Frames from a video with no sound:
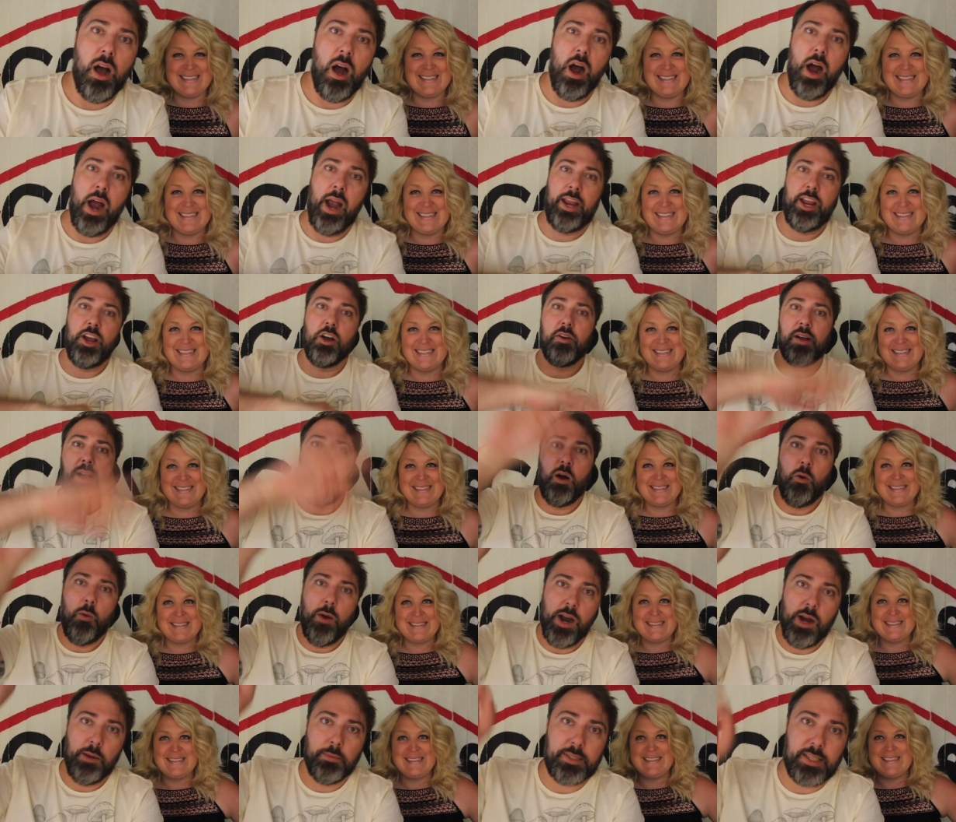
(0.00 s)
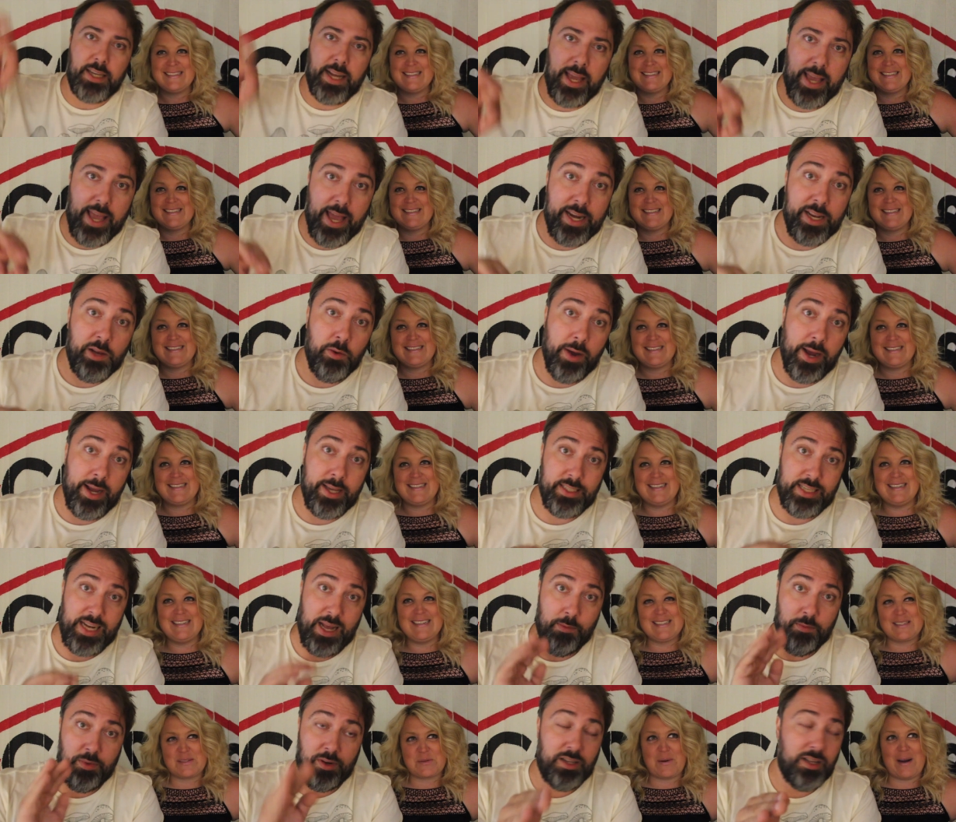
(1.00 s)
Speaker 1: All right, you know, I'm not wearing them today anyways. It
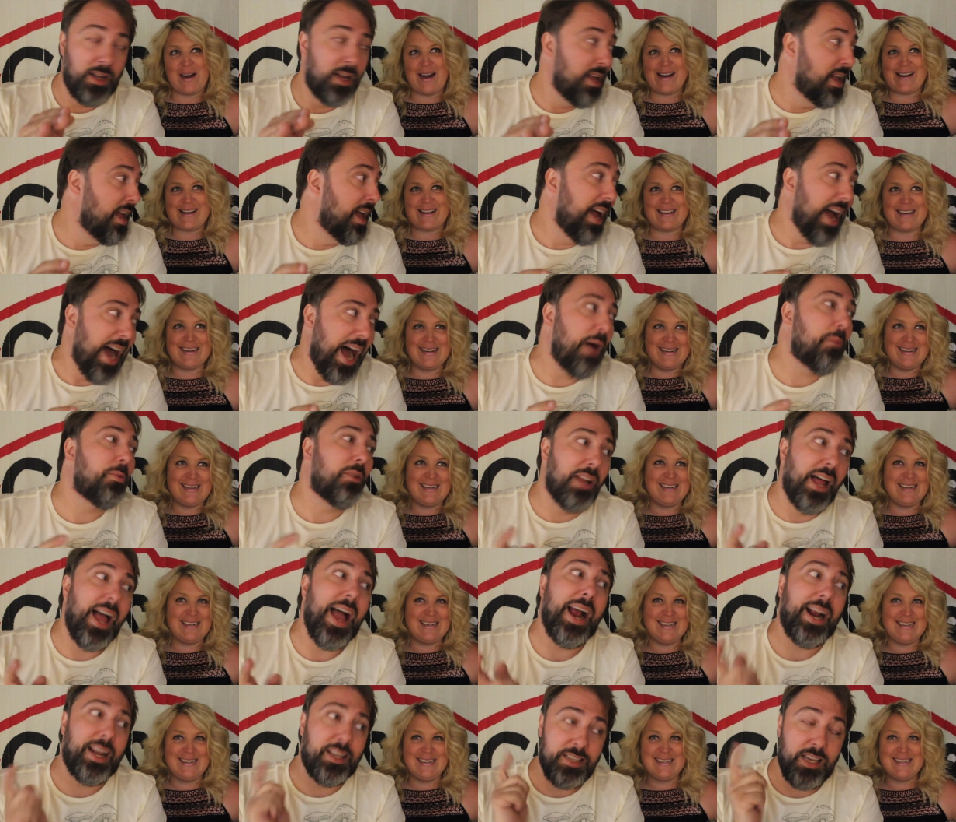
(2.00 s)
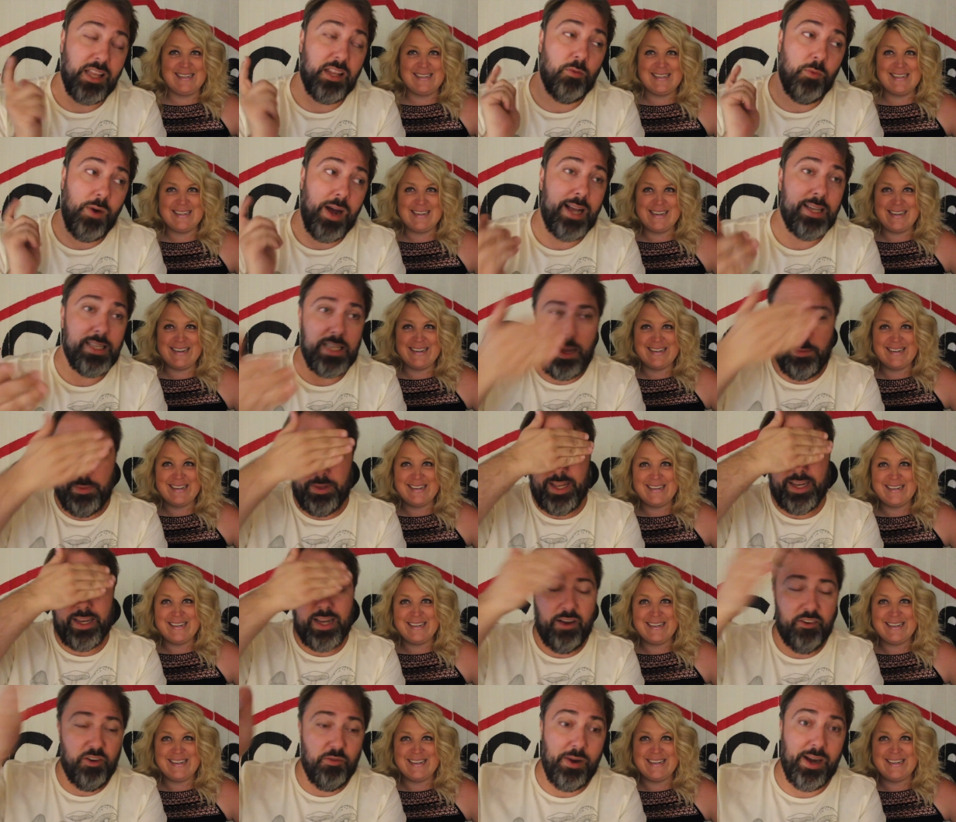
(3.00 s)
is rainy. I'm glad, because otherwise I'd be like
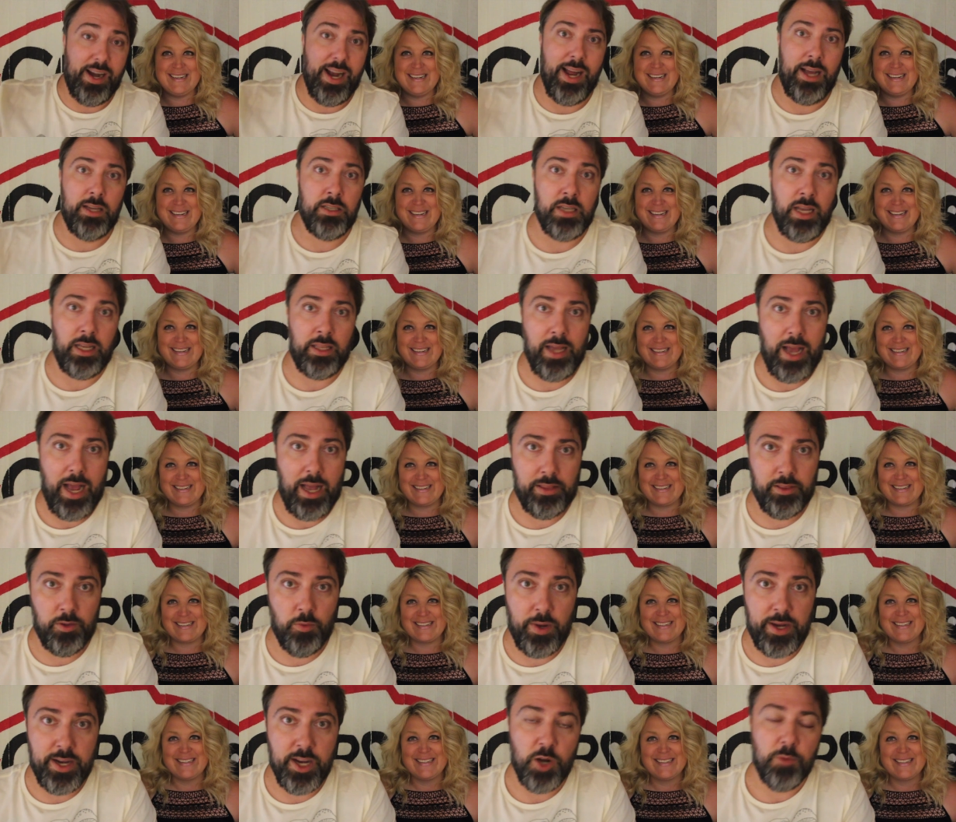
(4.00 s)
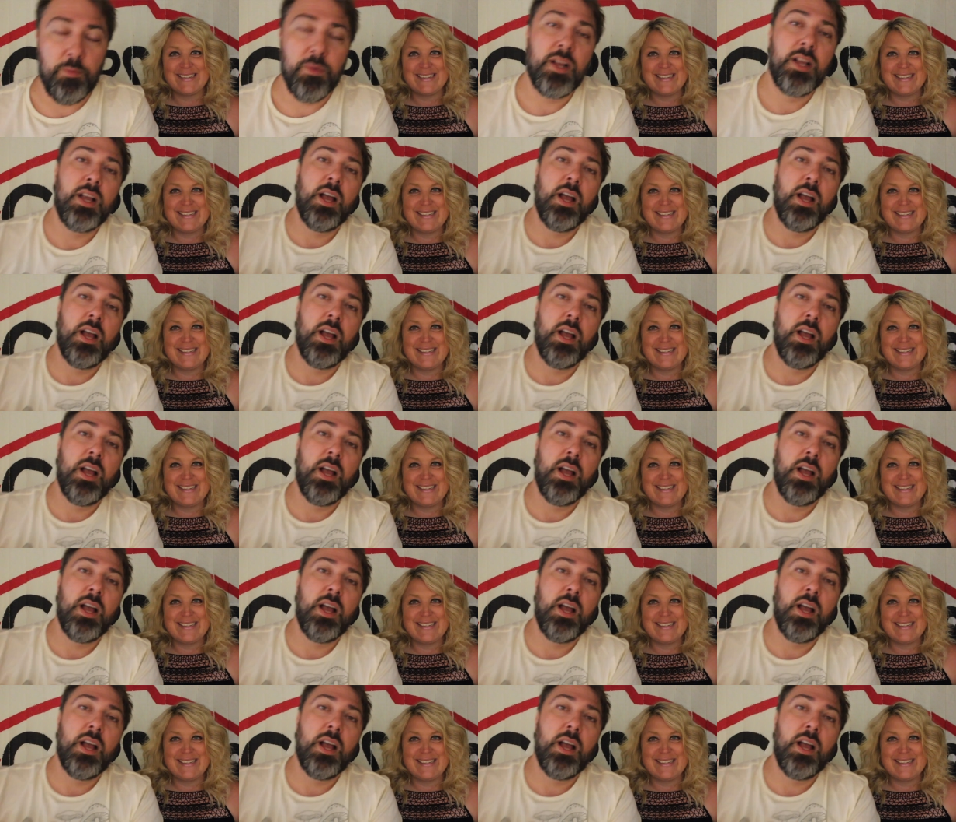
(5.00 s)
covering my eyes on, on the way home.